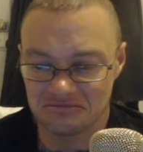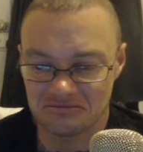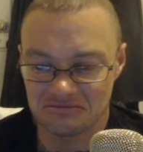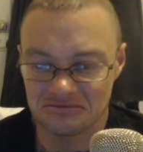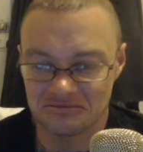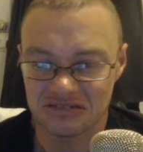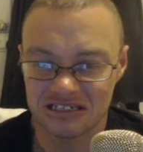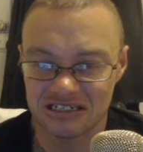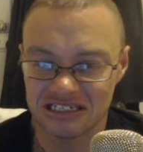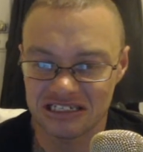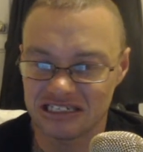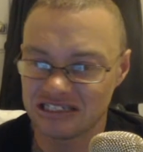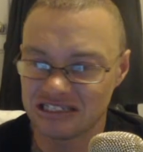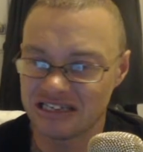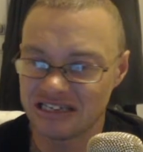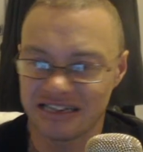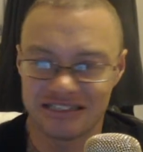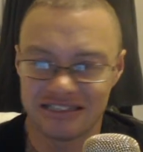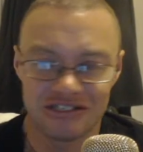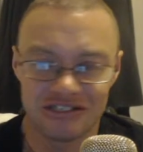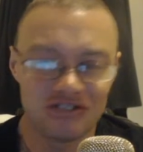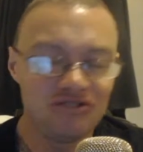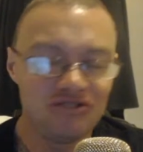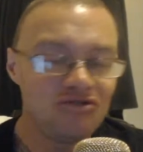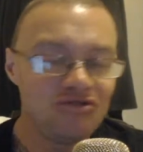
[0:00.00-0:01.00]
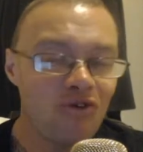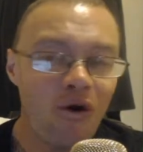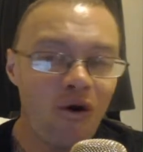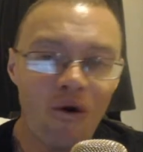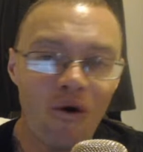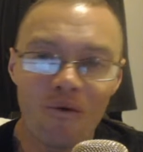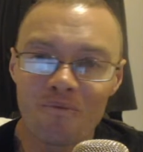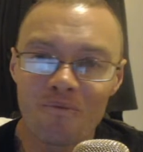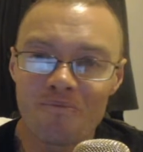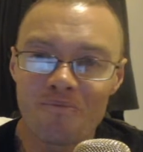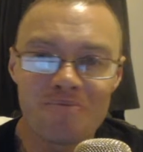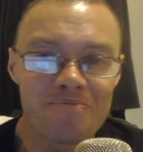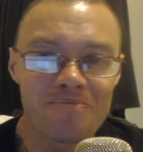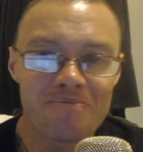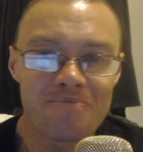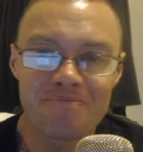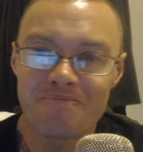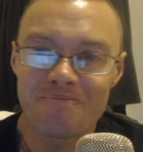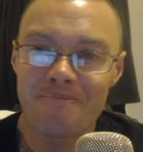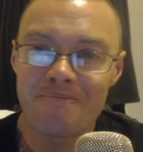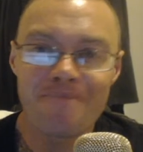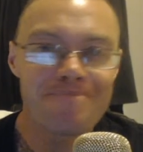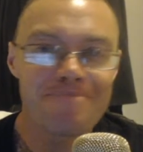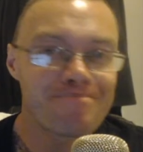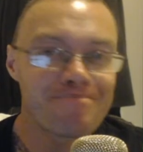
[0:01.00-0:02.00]
It's not
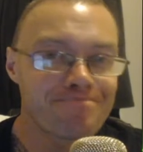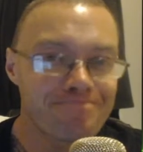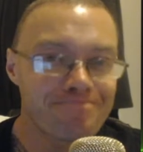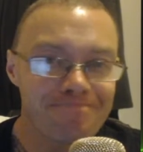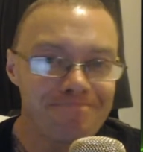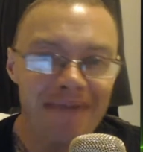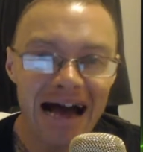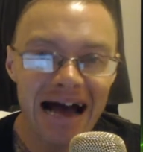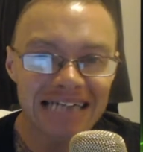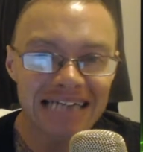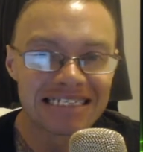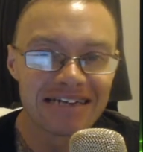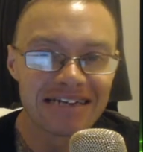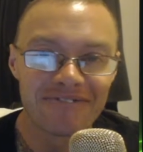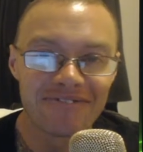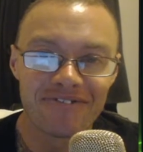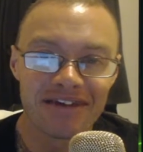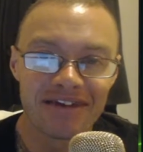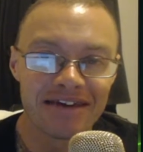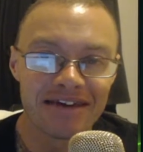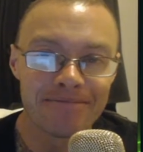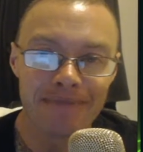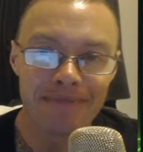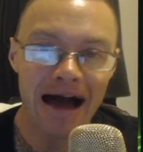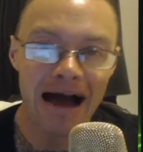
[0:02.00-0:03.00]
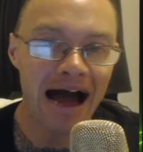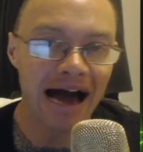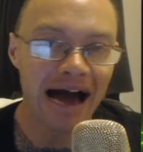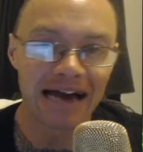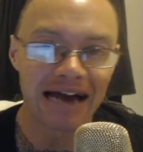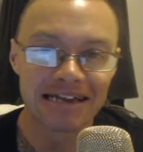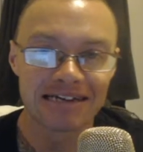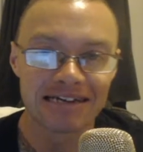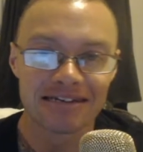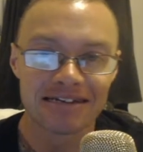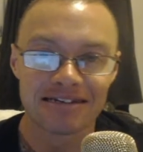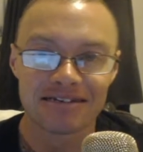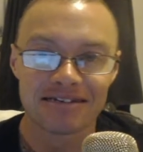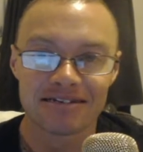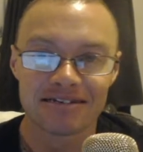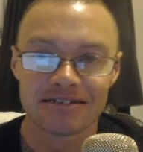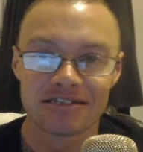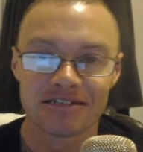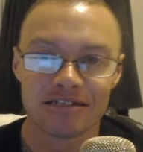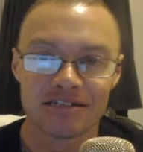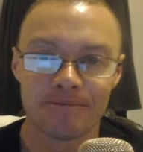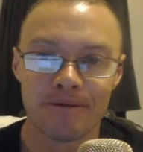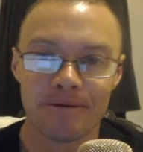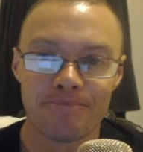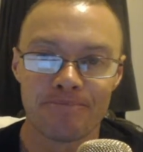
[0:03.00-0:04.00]
massively bad
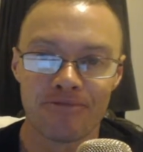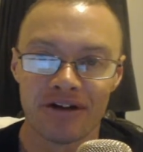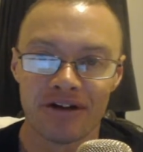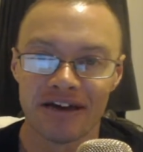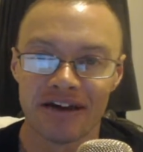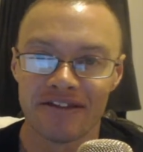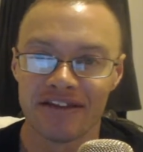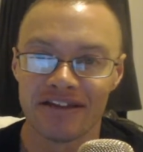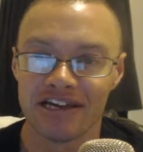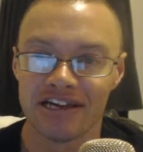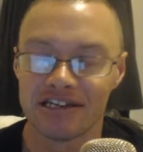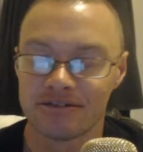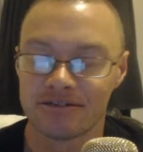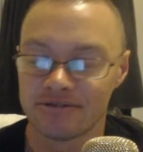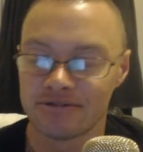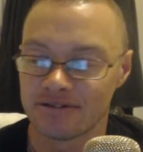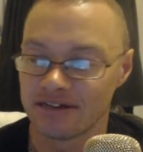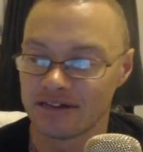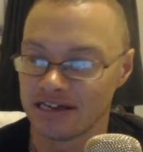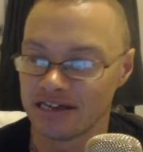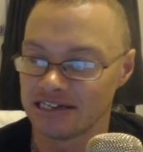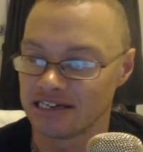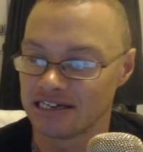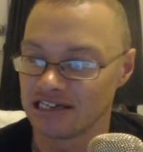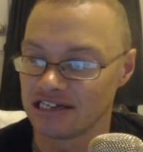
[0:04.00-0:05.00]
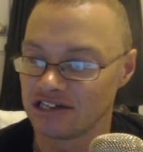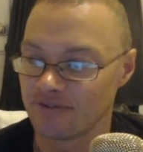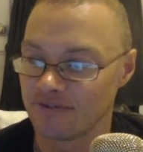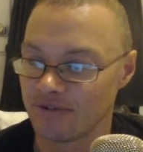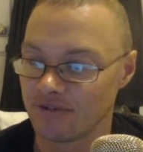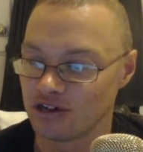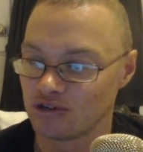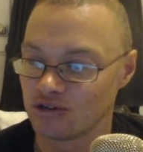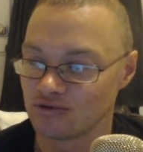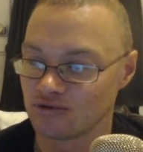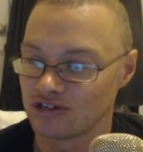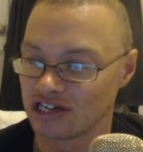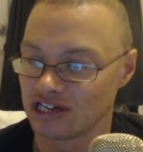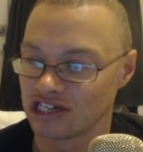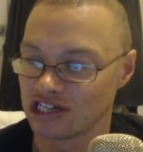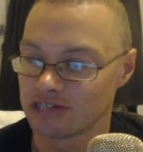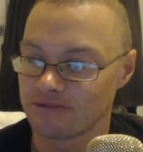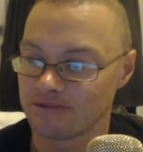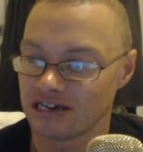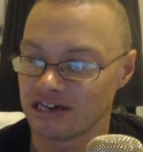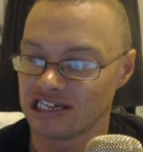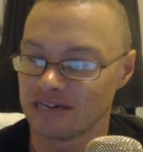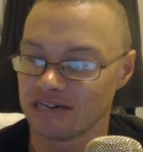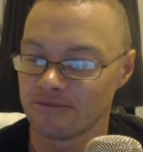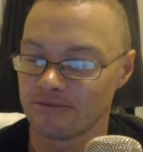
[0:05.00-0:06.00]
to be bringing these individuals in,
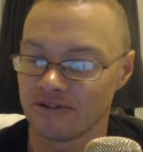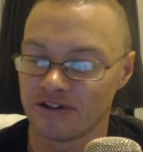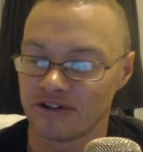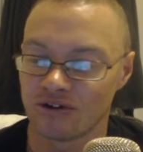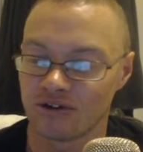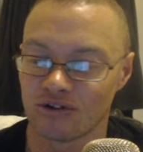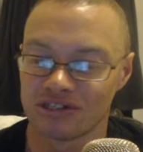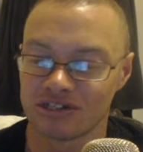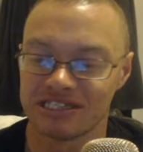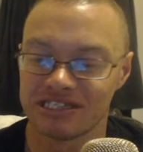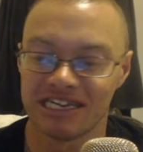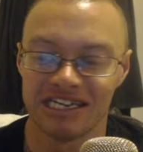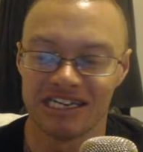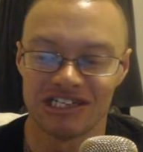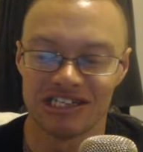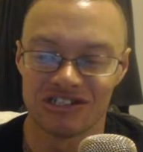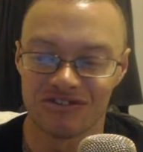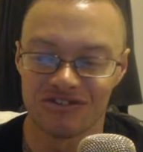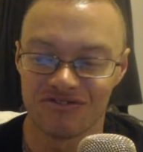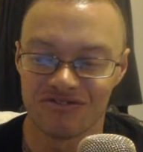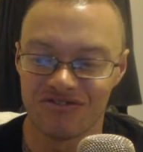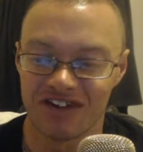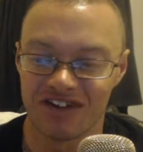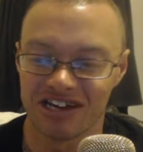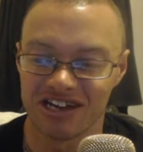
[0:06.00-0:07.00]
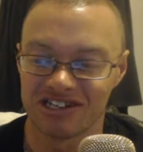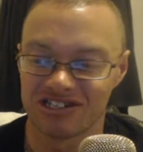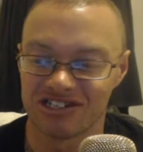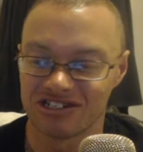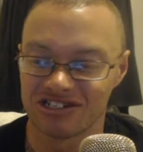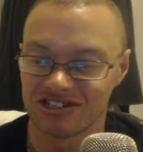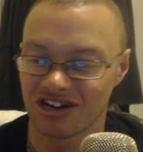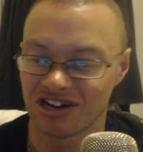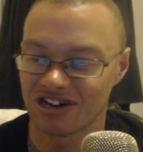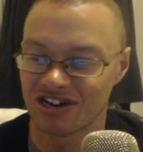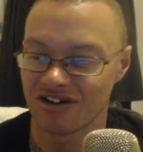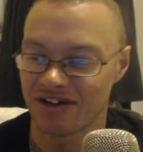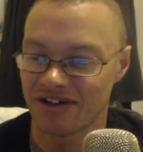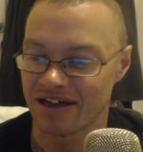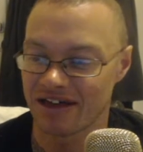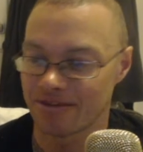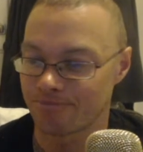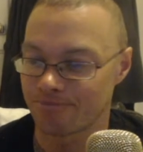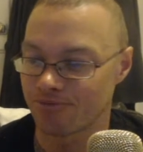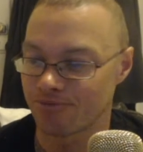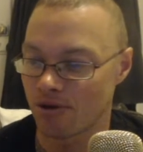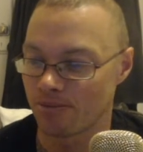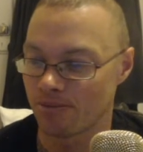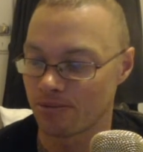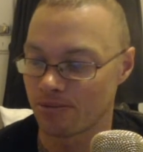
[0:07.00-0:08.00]
especially when they got decent fixtures. I don't have a
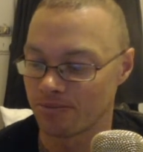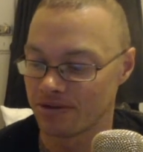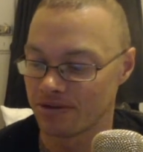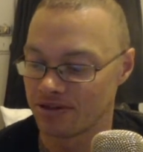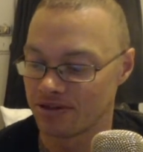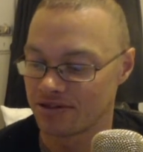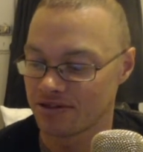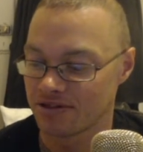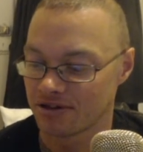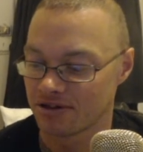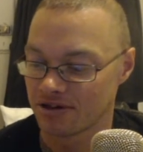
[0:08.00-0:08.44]
problem with